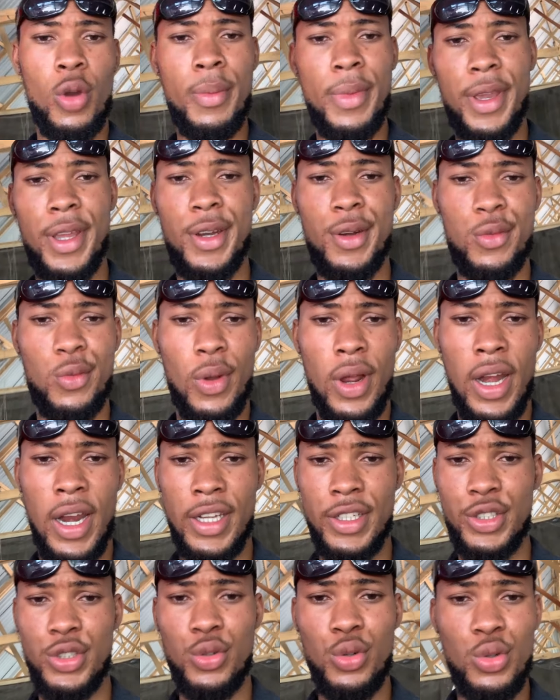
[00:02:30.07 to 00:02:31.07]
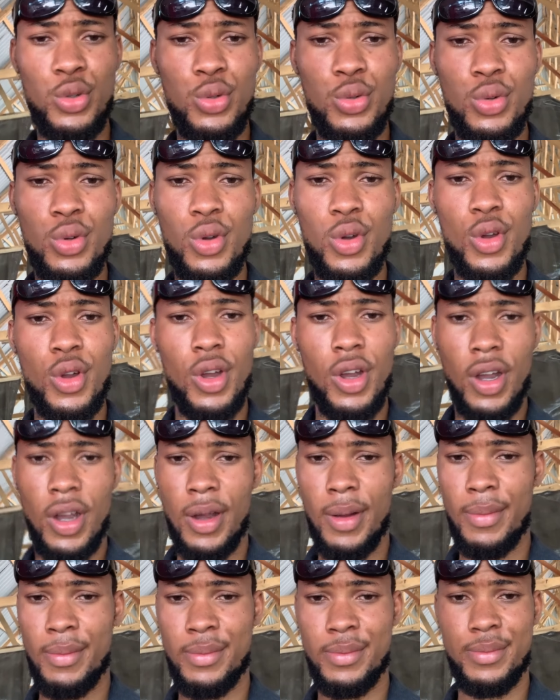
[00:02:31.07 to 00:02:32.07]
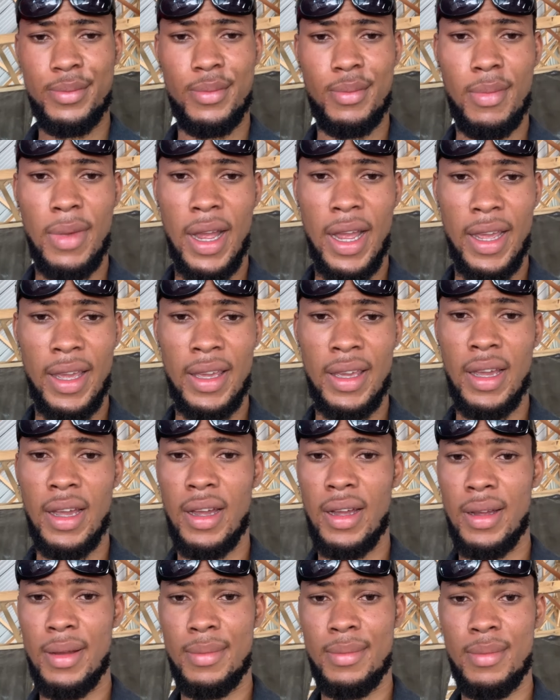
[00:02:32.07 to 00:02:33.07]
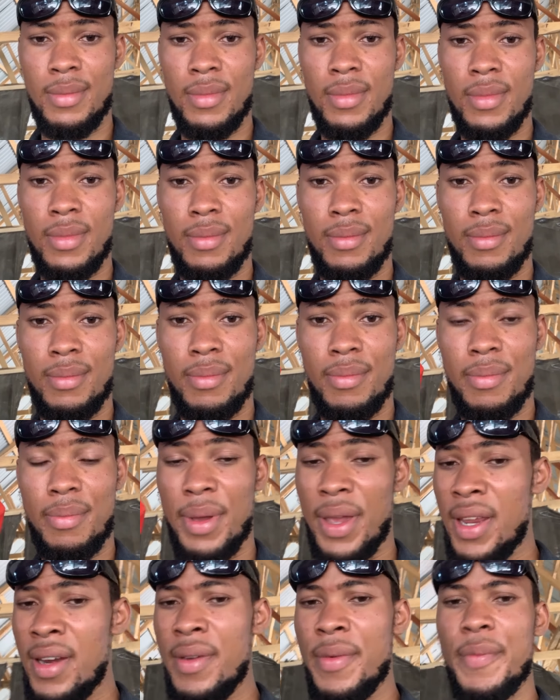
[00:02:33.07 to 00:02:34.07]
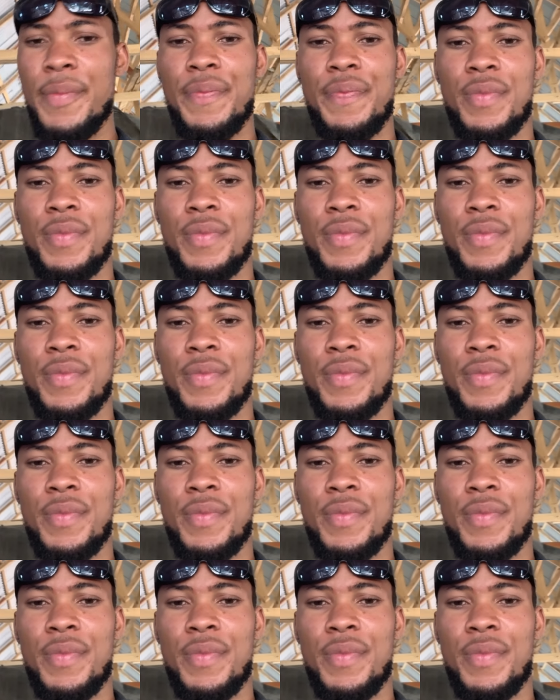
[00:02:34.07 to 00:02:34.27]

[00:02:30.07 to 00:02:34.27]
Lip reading: come in while I show you my pen.